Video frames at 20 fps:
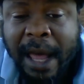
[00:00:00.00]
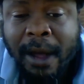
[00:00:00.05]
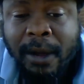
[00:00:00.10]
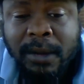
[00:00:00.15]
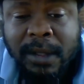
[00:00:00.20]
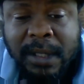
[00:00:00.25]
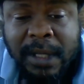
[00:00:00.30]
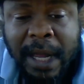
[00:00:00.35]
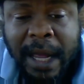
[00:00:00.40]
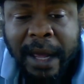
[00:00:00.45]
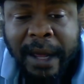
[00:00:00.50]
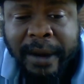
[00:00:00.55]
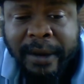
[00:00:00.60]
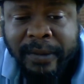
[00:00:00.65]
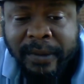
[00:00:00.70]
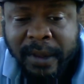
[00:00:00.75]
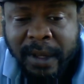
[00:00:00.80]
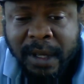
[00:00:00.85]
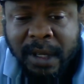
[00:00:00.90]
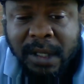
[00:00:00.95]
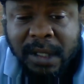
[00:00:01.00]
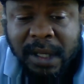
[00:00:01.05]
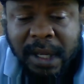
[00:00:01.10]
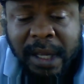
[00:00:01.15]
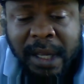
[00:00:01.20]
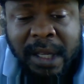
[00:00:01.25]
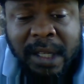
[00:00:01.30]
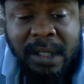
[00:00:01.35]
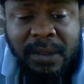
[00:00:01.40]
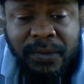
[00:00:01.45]
outside of this
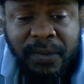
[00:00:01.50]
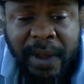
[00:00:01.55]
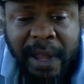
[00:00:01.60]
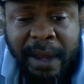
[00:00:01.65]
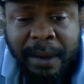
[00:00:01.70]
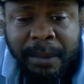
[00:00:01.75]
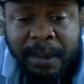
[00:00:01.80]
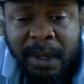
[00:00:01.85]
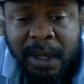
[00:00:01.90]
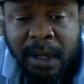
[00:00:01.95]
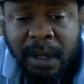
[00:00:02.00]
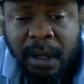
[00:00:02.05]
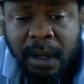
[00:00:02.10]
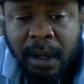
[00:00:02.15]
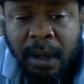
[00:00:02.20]
is family,